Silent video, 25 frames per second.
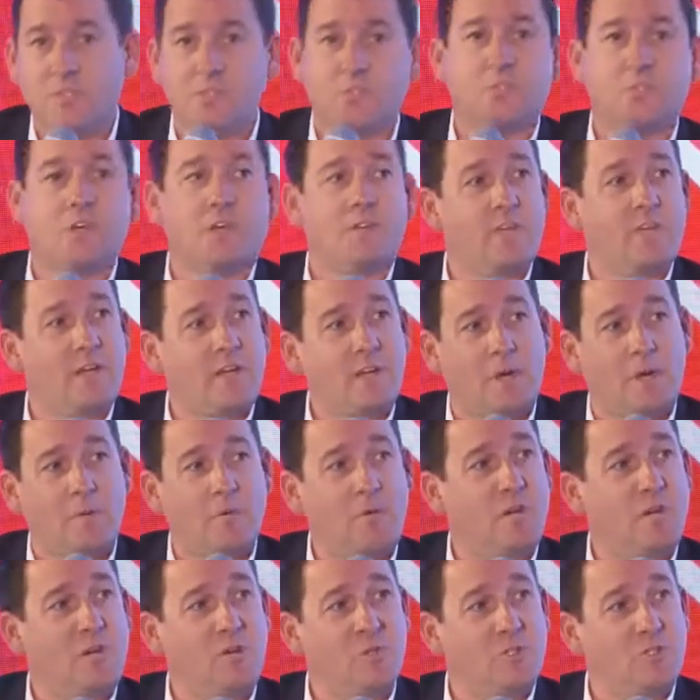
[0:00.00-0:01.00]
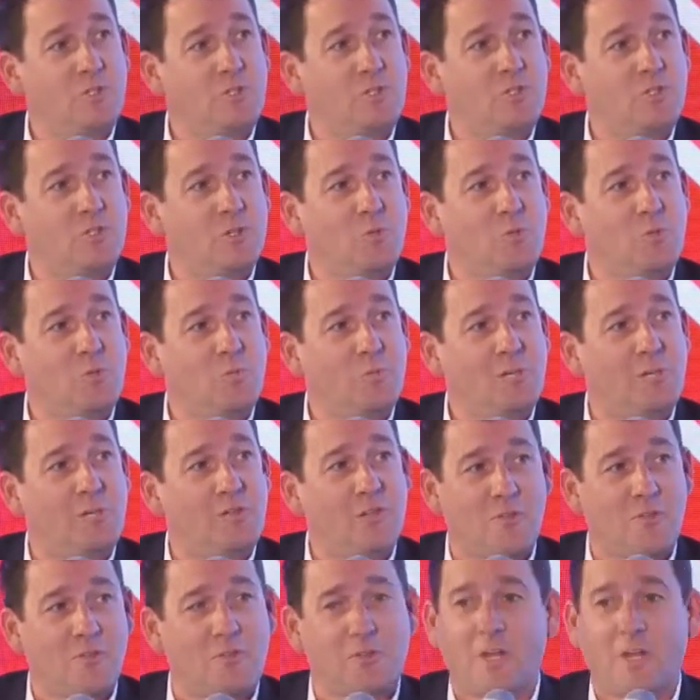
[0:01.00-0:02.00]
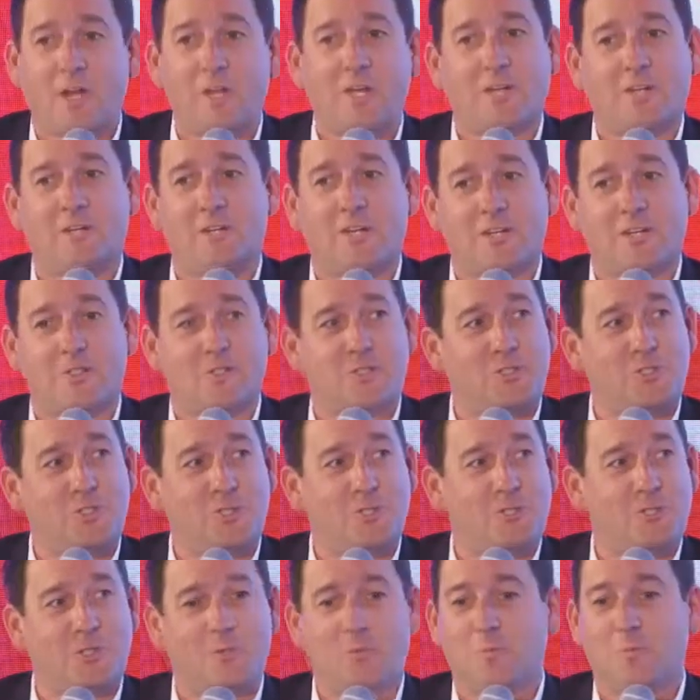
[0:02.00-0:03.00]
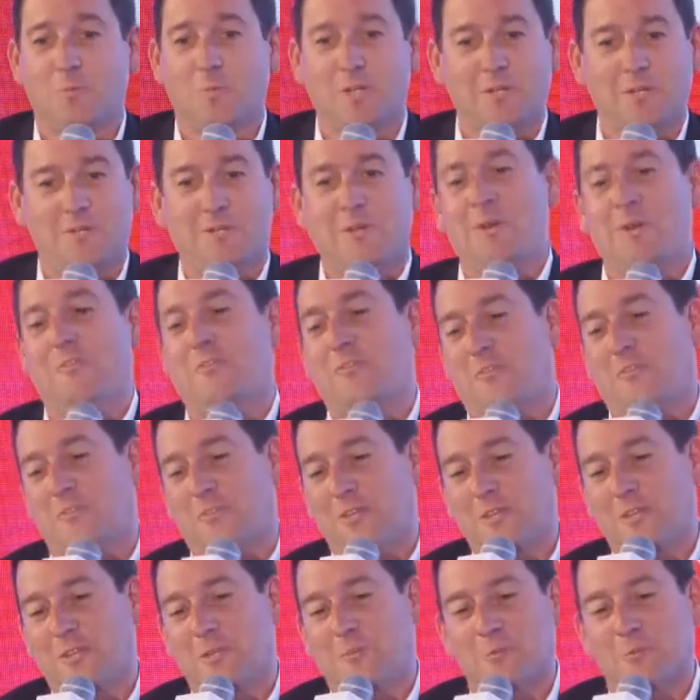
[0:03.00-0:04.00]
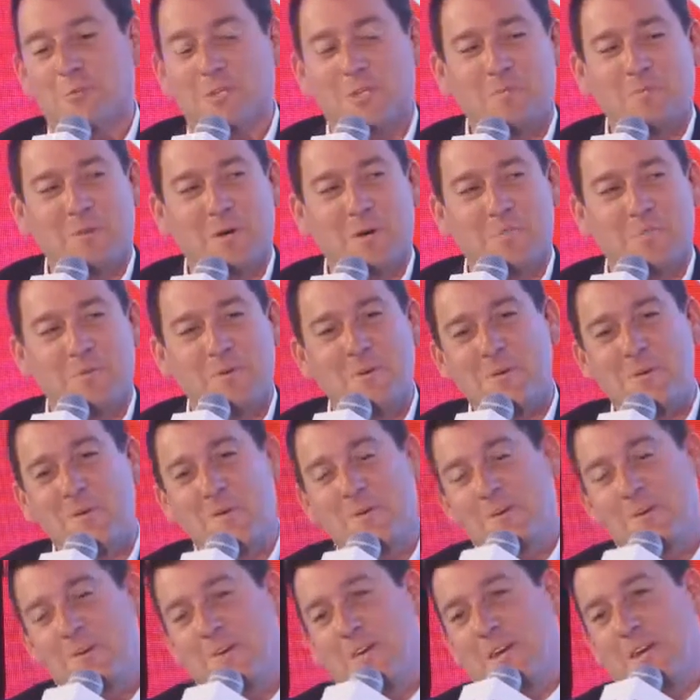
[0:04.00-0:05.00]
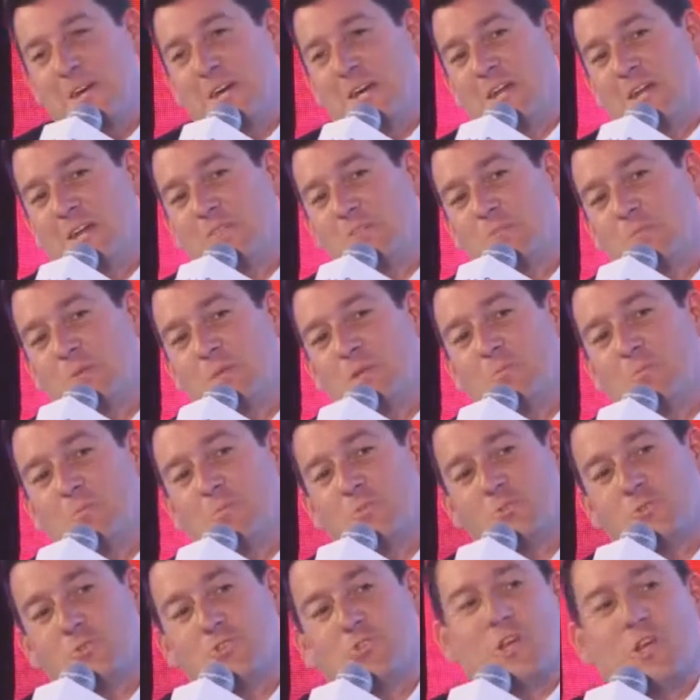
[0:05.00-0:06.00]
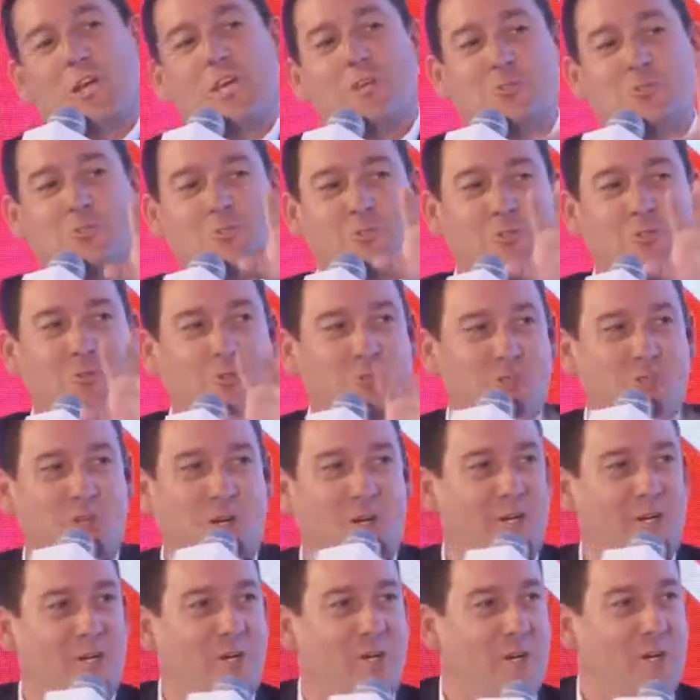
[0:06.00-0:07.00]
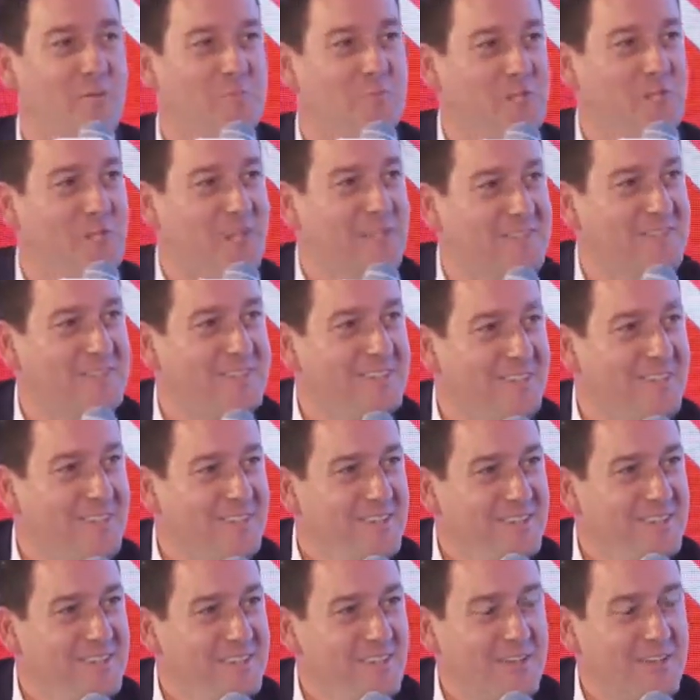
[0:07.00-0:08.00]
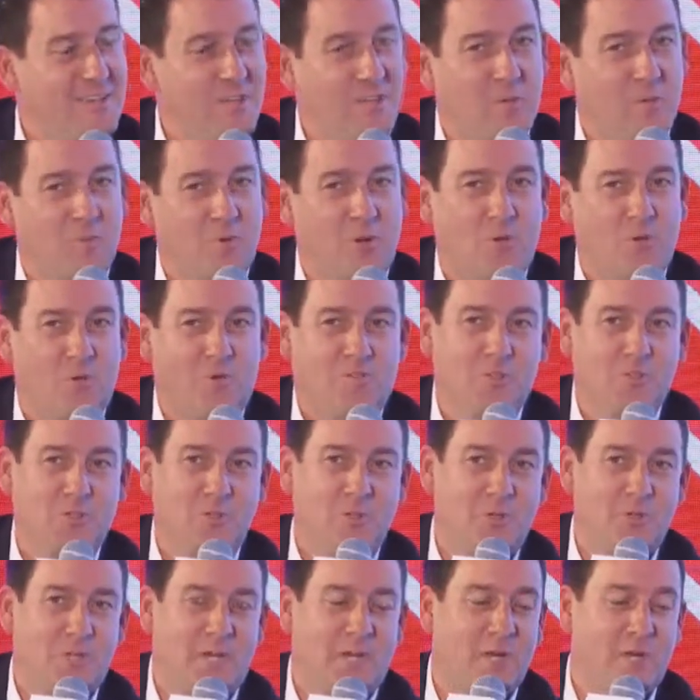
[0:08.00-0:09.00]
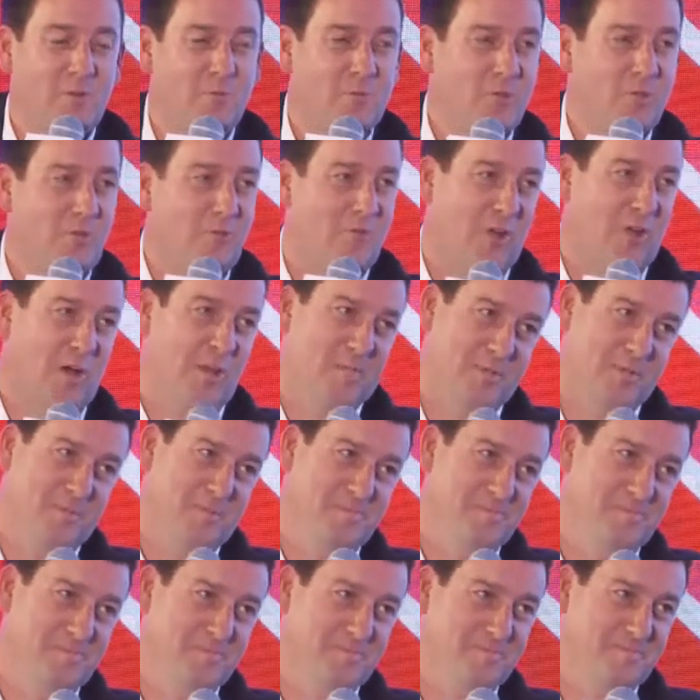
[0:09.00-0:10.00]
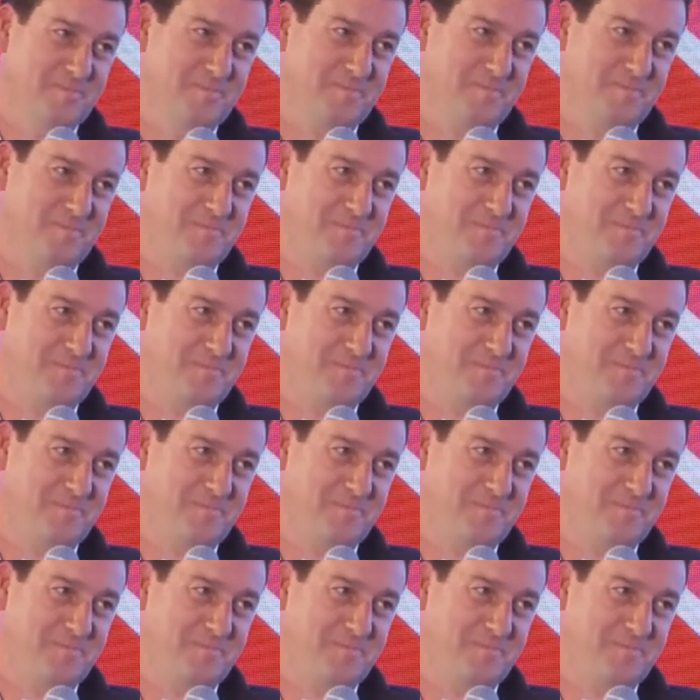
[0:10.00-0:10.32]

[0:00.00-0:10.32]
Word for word: Having said that, I guarantee you there will be another like next year, there will be another thing that will come up, and everybody will chase the new shiny object and clamor all over it. So you can't really stop it.